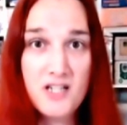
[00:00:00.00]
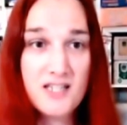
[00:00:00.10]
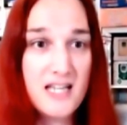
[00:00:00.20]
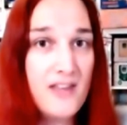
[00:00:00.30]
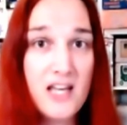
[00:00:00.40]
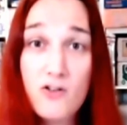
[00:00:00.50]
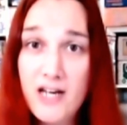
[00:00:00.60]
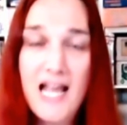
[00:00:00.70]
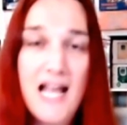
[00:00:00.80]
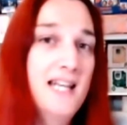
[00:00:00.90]
which is that they're
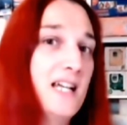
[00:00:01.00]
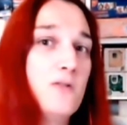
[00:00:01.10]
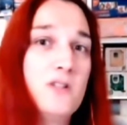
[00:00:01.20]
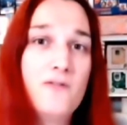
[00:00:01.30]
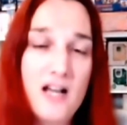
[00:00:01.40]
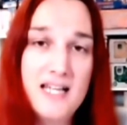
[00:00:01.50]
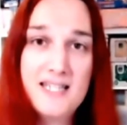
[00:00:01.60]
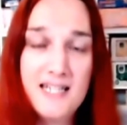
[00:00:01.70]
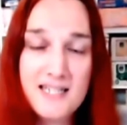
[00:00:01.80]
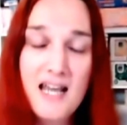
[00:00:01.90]
great handheld
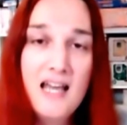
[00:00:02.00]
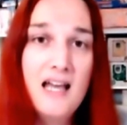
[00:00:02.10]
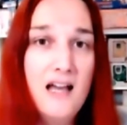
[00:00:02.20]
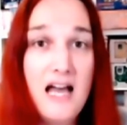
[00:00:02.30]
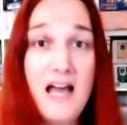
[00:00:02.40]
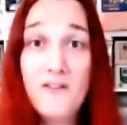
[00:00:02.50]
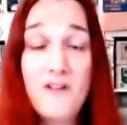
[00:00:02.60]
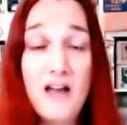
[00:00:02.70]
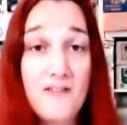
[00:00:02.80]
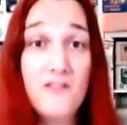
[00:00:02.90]
devices and
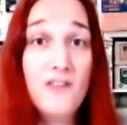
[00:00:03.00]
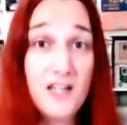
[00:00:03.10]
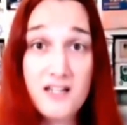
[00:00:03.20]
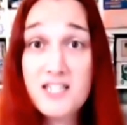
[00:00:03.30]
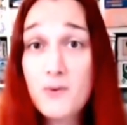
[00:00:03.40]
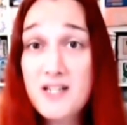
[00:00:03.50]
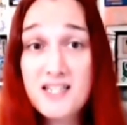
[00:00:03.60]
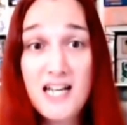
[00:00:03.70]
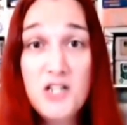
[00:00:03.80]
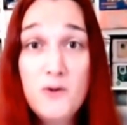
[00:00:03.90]
the fact that you can still
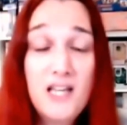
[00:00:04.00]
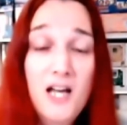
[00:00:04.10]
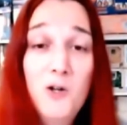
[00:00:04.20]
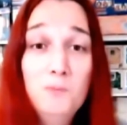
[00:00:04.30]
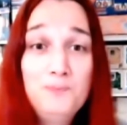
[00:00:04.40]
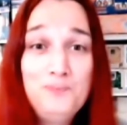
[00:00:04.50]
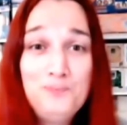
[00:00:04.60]
entertain you in home.